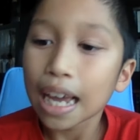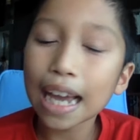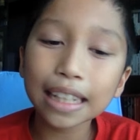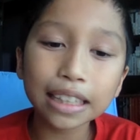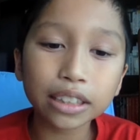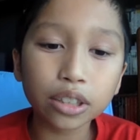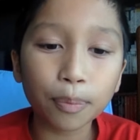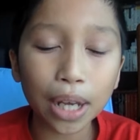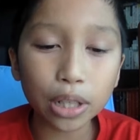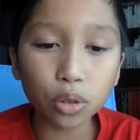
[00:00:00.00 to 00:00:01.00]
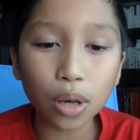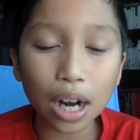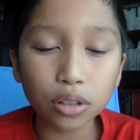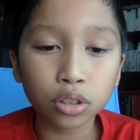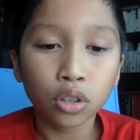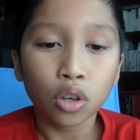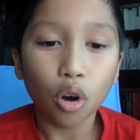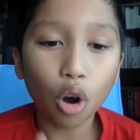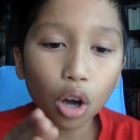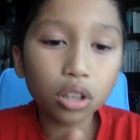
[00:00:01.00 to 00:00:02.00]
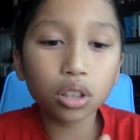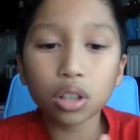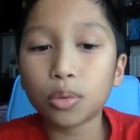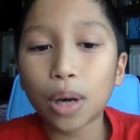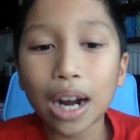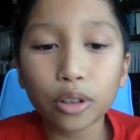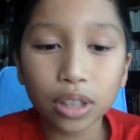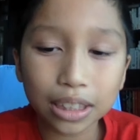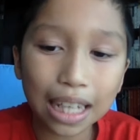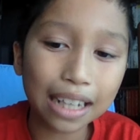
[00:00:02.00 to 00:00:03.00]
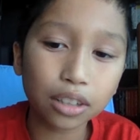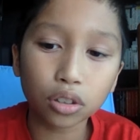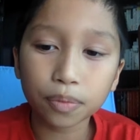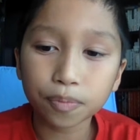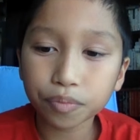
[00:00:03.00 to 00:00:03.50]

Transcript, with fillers: and he's the better round, all around attacker.